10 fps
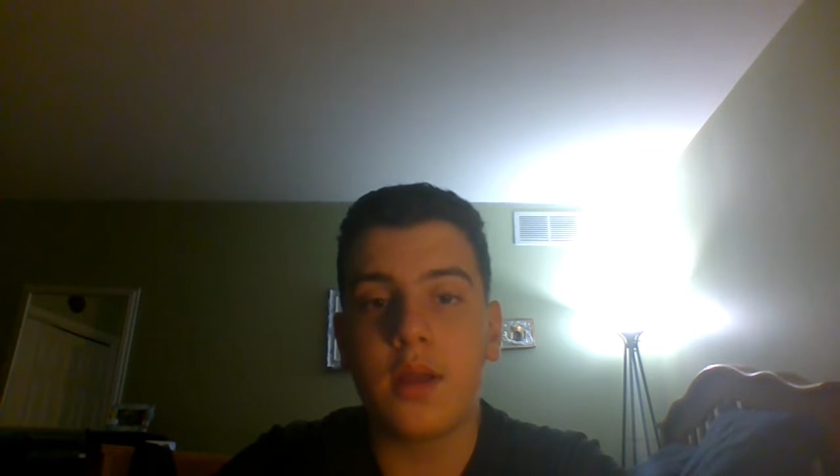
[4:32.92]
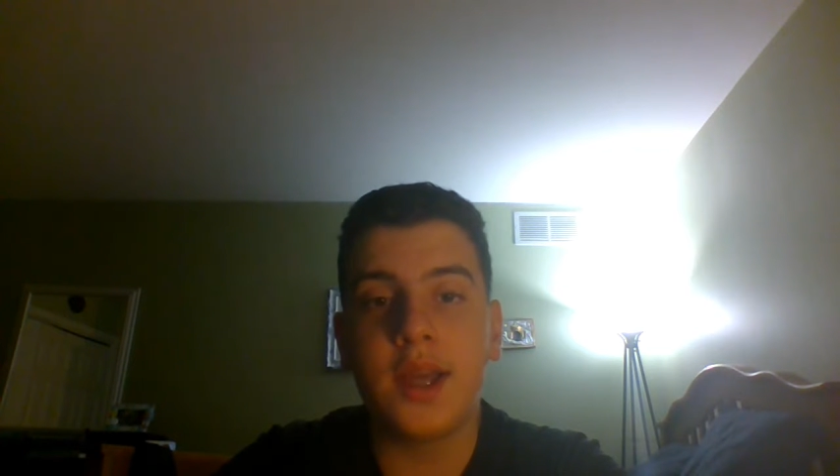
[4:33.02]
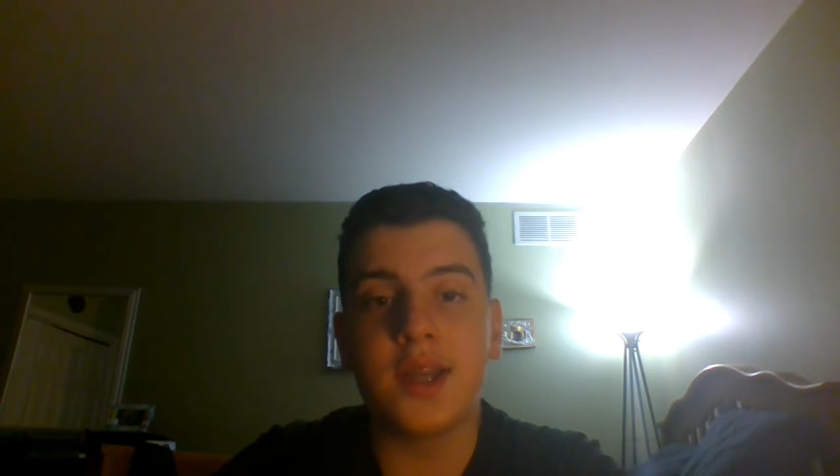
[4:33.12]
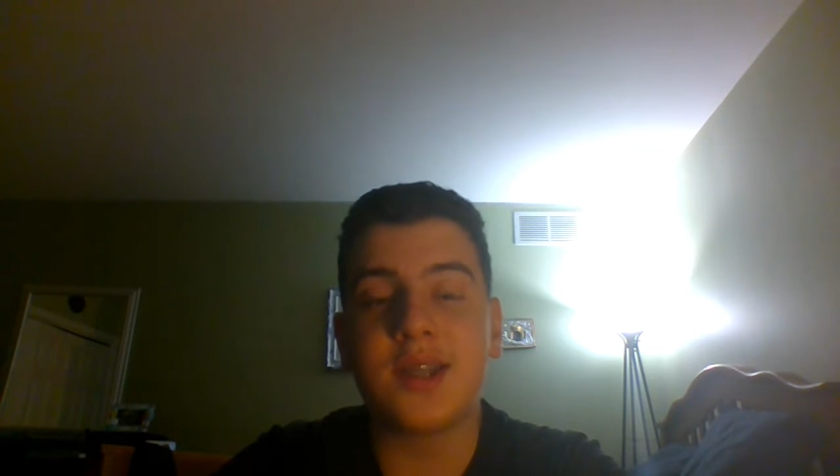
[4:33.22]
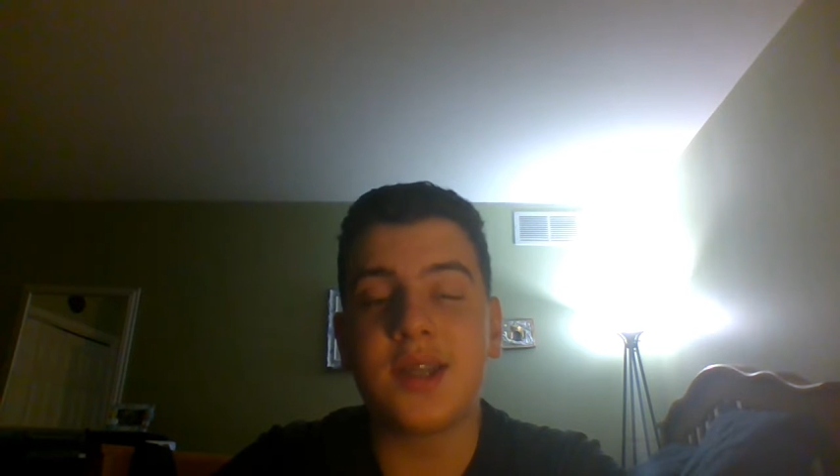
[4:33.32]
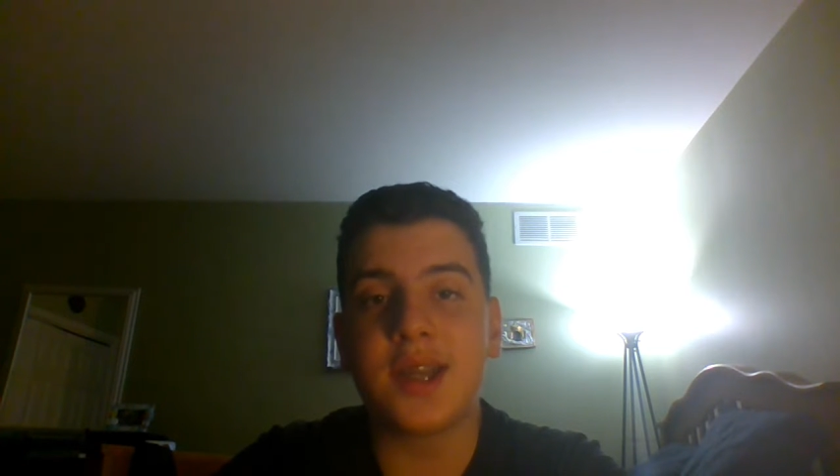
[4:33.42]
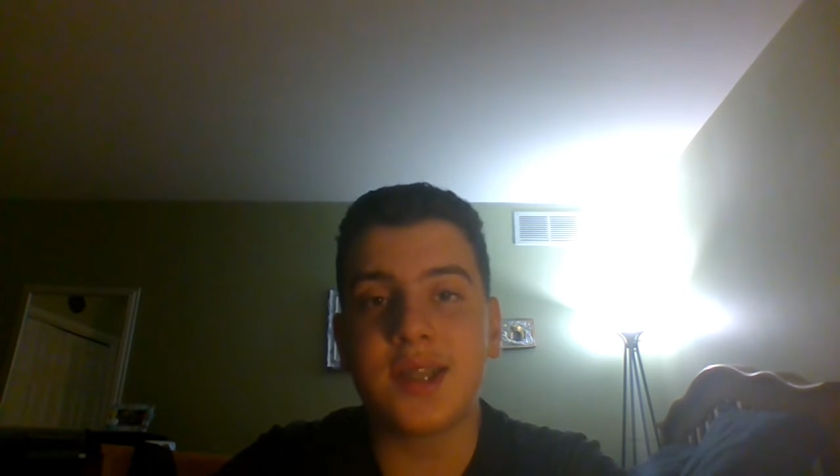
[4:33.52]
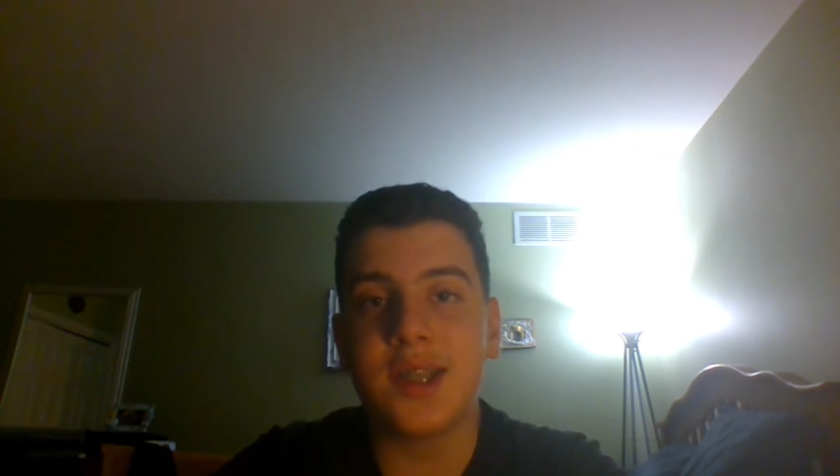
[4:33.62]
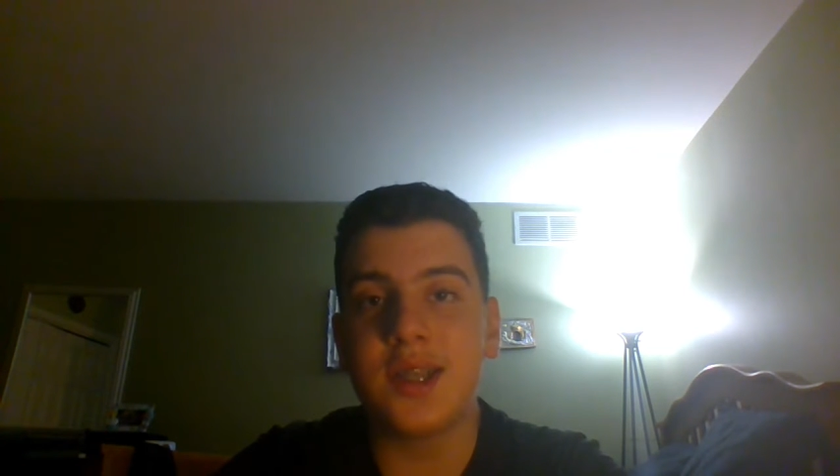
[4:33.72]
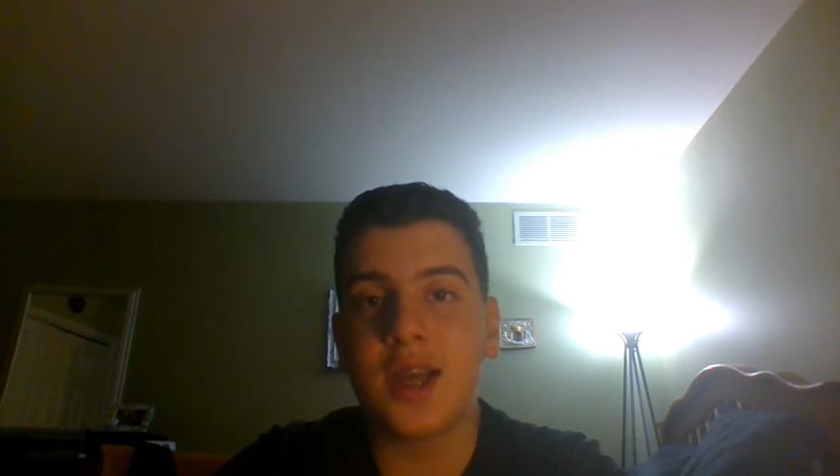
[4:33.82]
He had
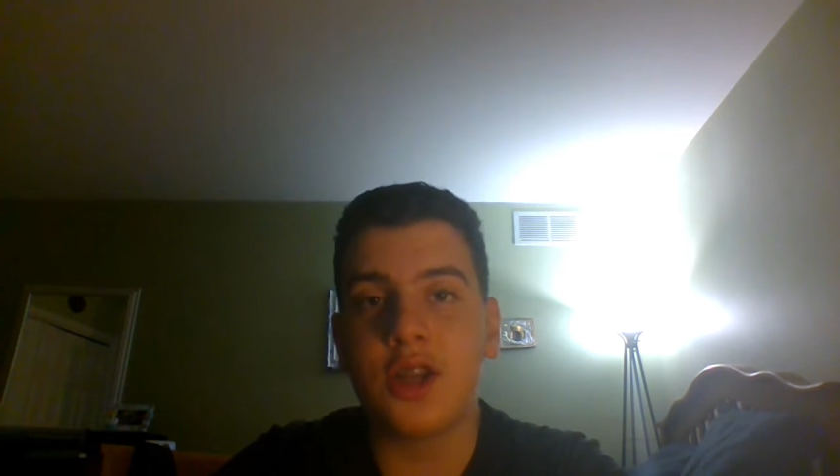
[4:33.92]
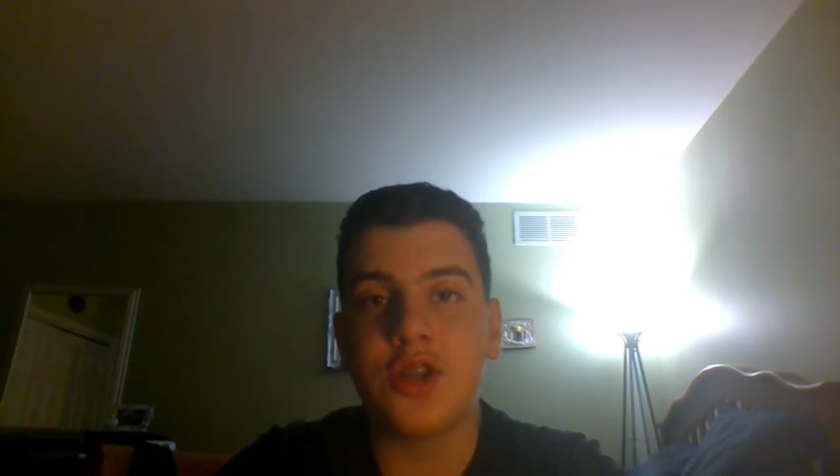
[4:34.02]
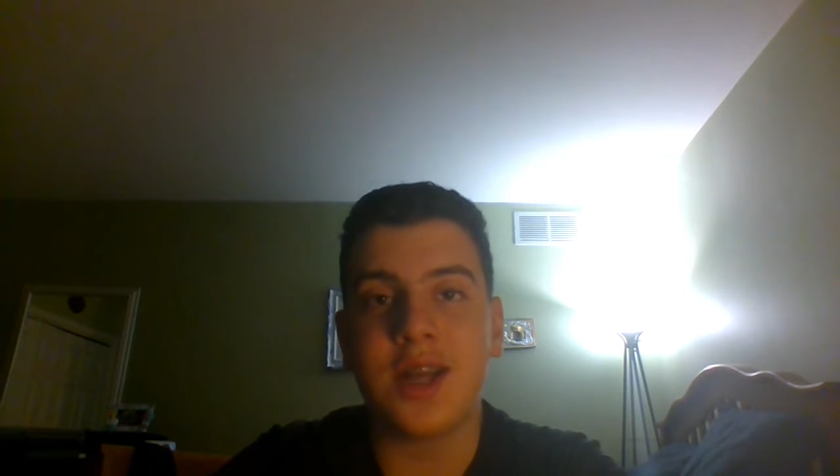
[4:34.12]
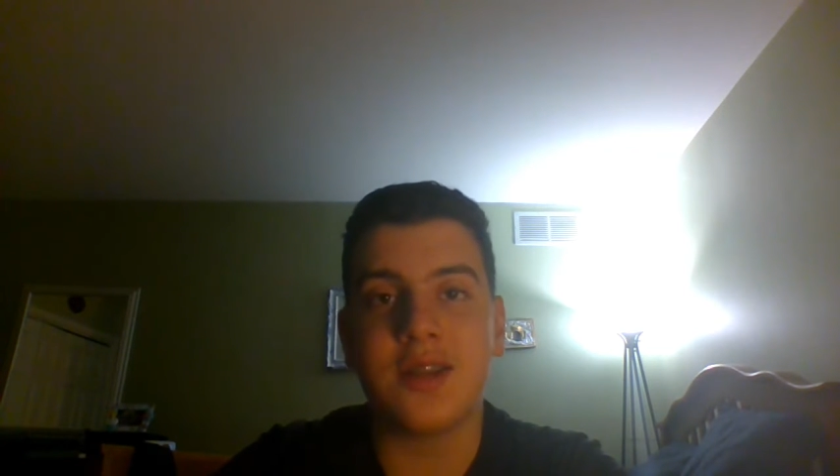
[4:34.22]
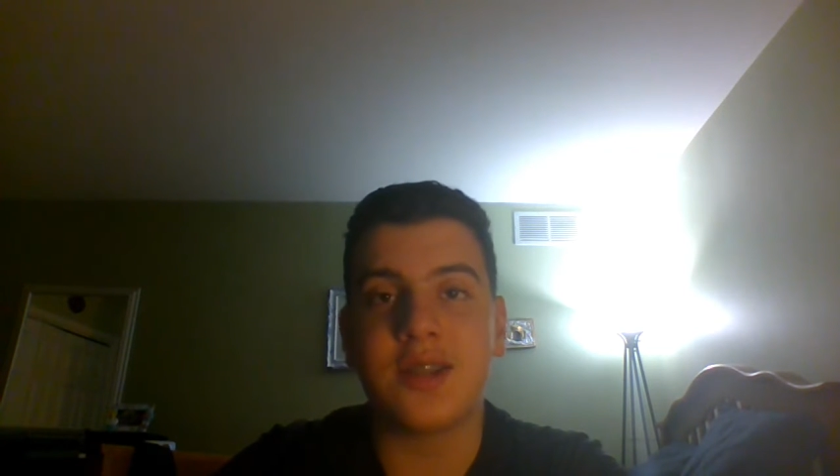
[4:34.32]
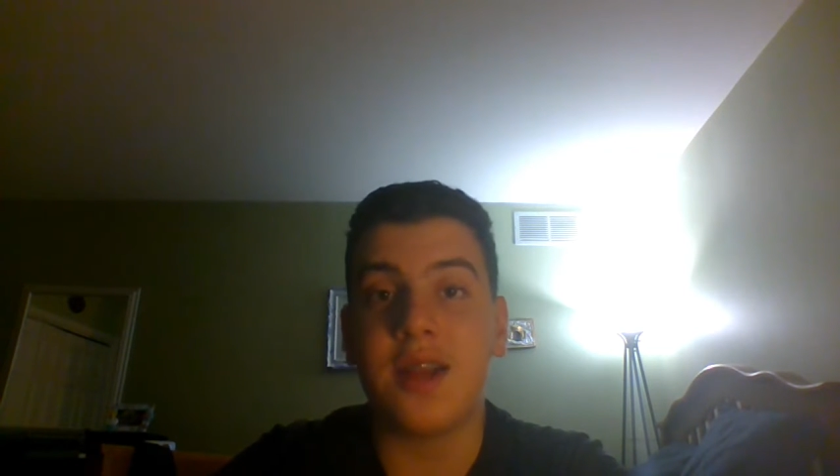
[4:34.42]
16 touchdowns